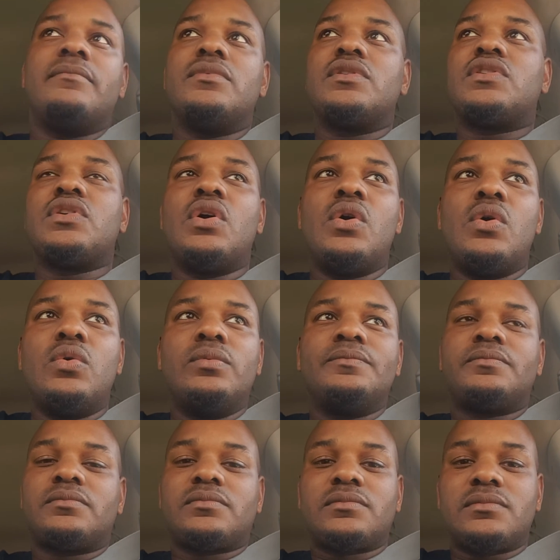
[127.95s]
So
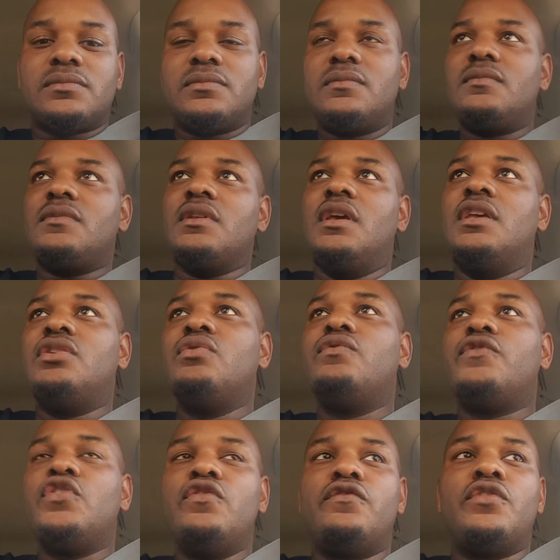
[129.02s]
you
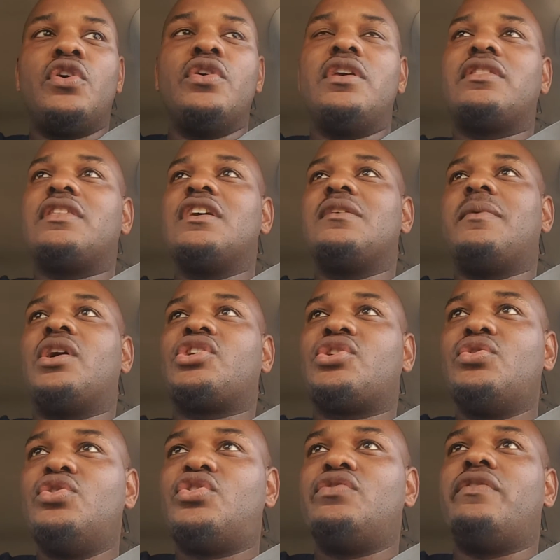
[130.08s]
know your thing about shoes.